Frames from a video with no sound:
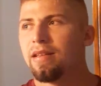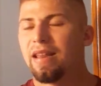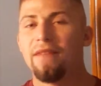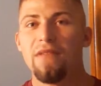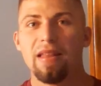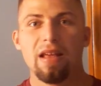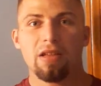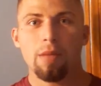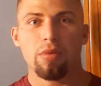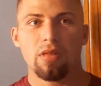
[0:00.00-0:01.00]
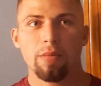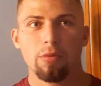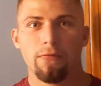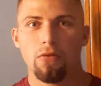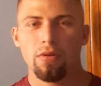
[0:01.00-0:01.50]
And I found out a couple
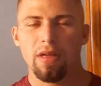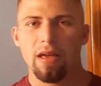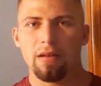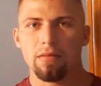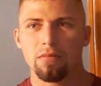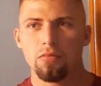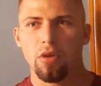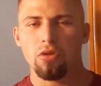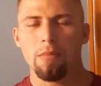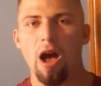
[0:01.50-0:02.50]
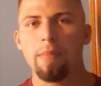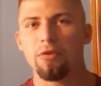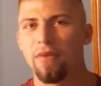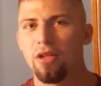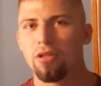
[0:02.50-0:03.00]
summers before that, when I was doing my
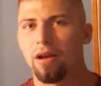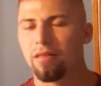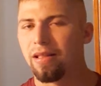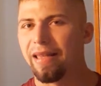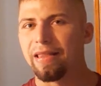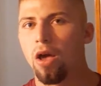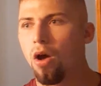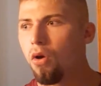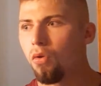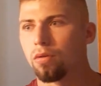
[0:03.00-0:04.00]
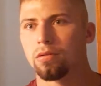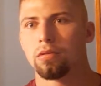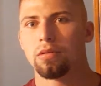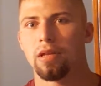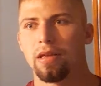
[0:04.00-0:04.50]
observation hours, they're like, no,
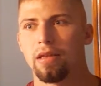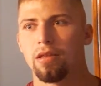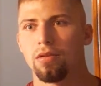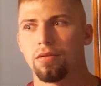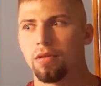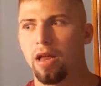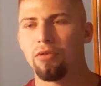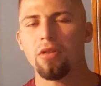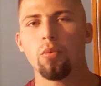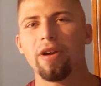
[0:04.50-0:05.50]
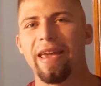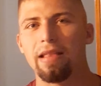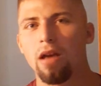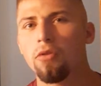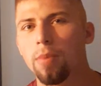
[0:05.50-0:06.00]
like, I don't get to work
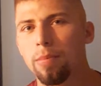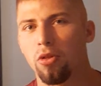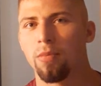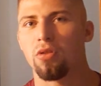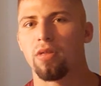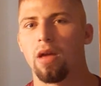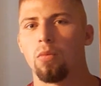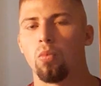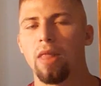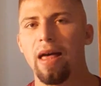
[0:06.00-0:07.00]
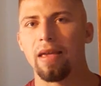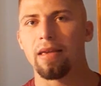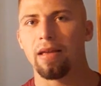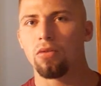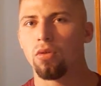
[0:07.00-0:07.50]
hands-on with people as much as I'd
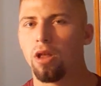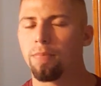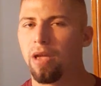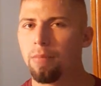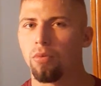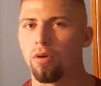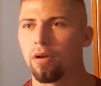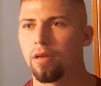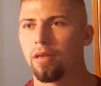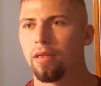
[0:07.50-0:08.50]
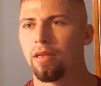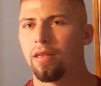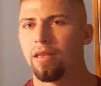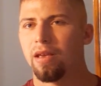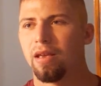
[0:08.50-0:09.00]
like. I do a lot of paperwork.
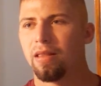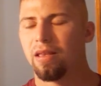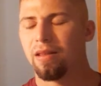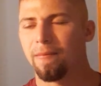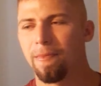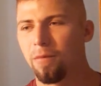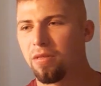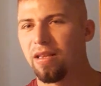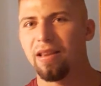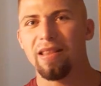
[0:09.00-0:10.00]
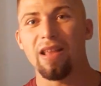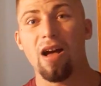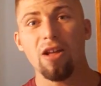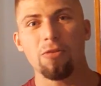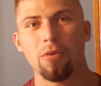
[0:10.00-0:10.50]
And then seeing it in the
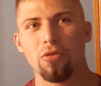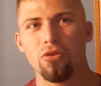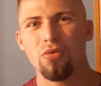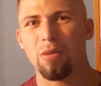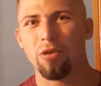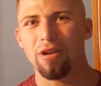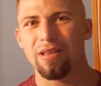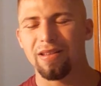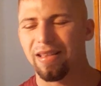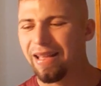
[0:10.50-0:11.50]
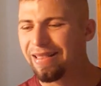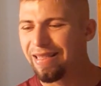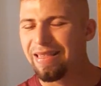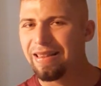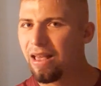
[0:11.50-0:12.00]
hospital, too, I'm working, like, I
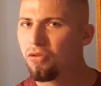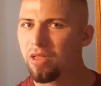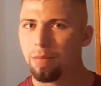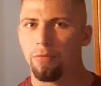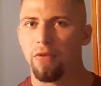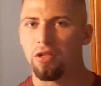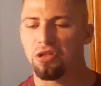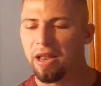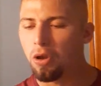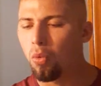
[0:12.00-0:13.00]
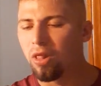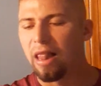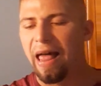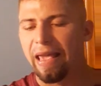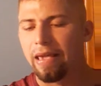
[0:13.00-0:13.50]
just see the healthcare profession. I don't
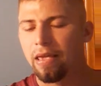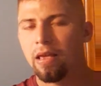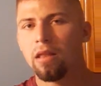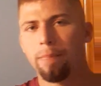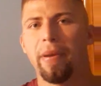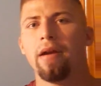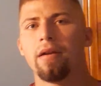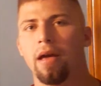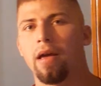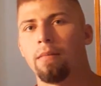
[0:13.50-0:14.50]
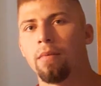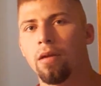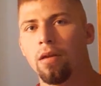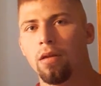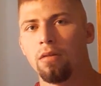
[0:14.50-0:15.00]
like the paradigm.
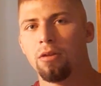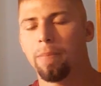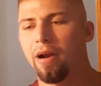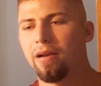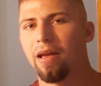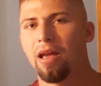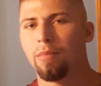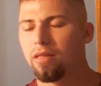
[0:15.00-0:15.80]
The paradigm